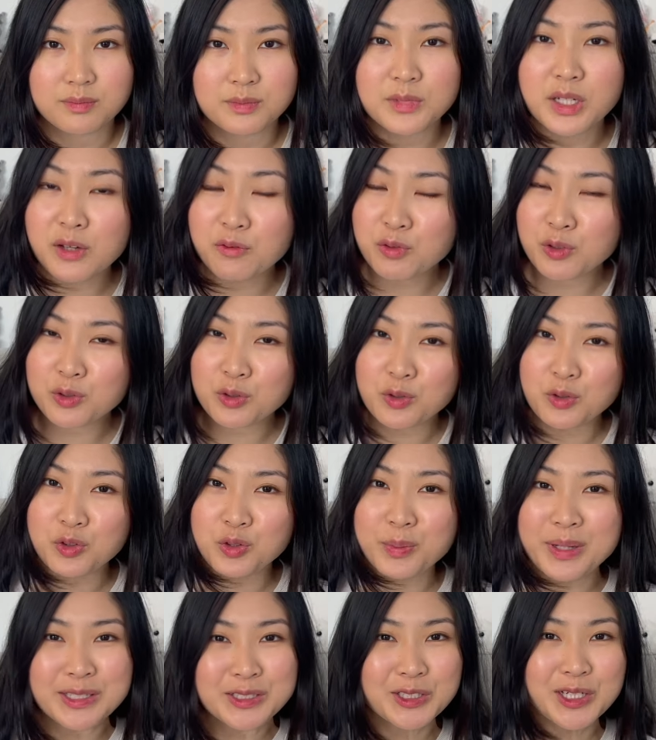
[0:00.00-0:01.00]
If you're new to
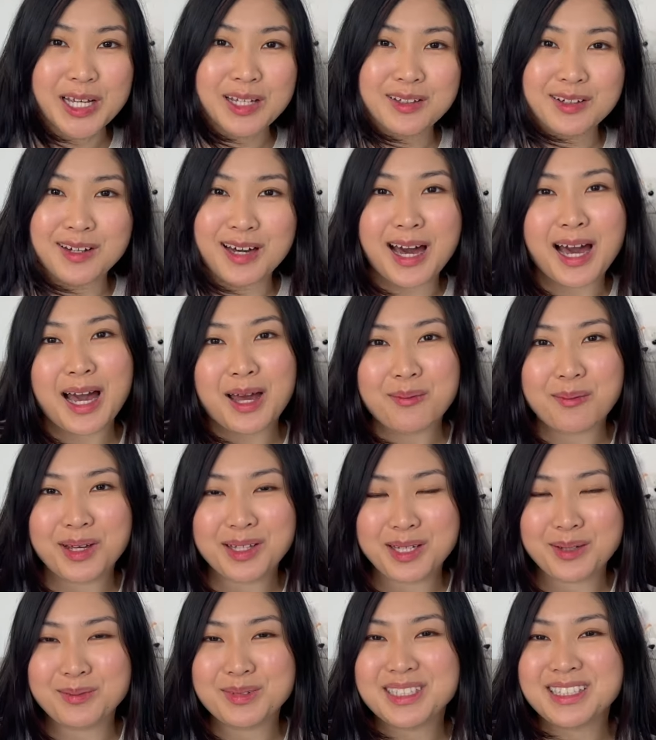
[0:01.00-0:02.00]
my channel, hi, my
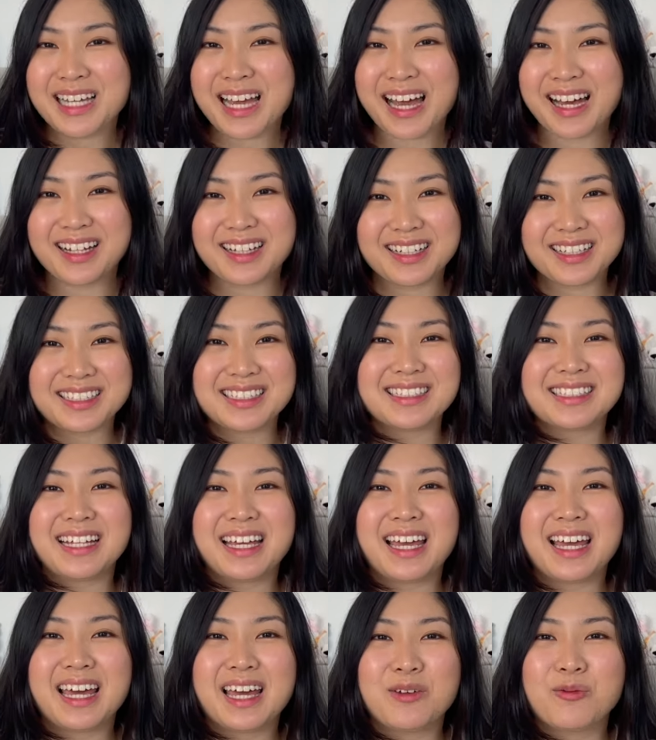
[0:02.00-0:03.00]
name is Alice,
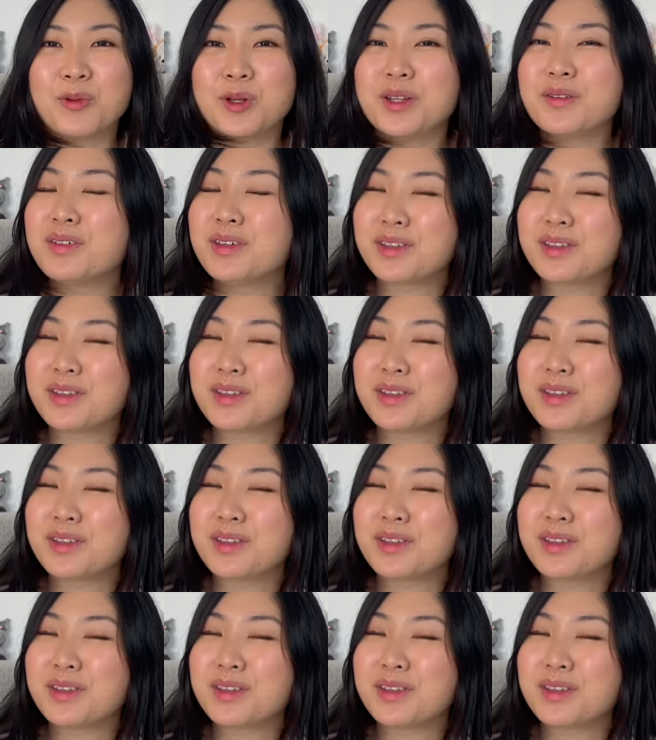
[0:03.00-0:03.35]
and one of the